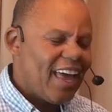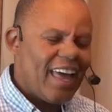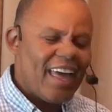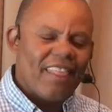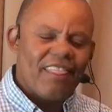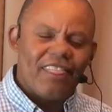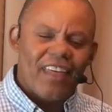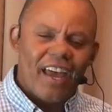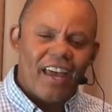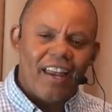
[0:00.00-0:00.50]

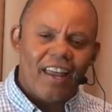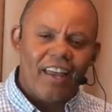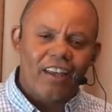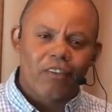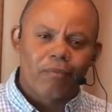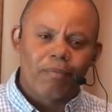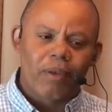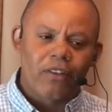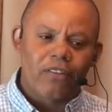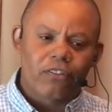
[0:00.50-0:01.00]
And that
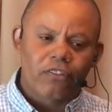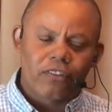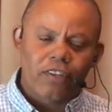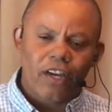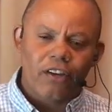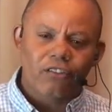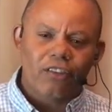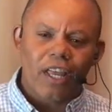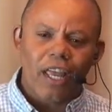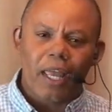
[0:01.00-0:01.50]
has been
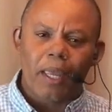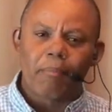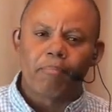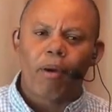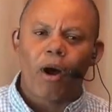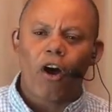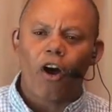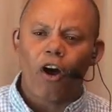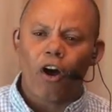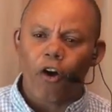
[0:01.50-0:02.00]
such a
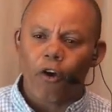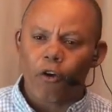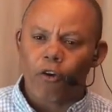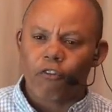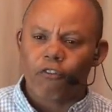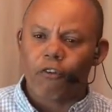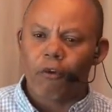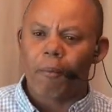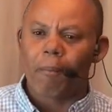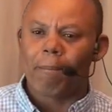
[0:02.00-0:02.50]

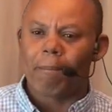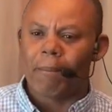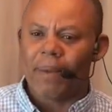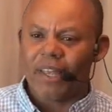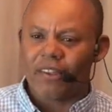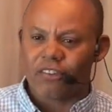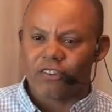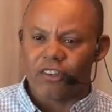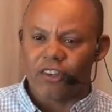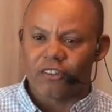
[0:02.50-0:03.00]
powerful
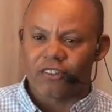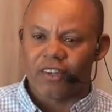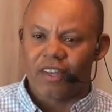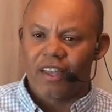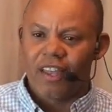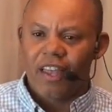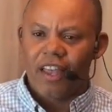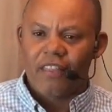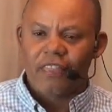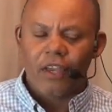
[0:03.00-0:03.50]
message
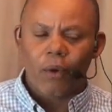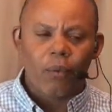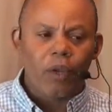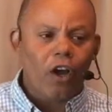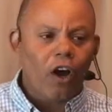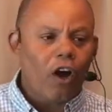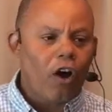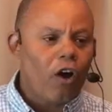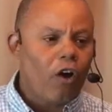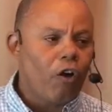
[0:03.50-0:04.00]
that
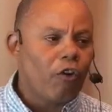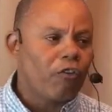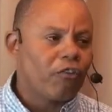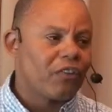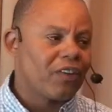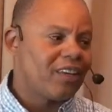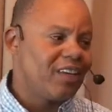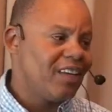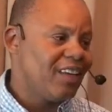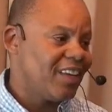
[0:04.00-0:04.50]
we all
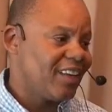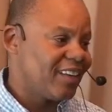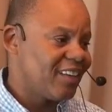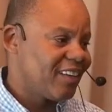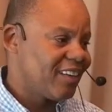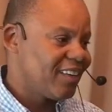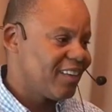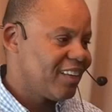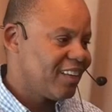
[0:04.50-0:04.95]
forget.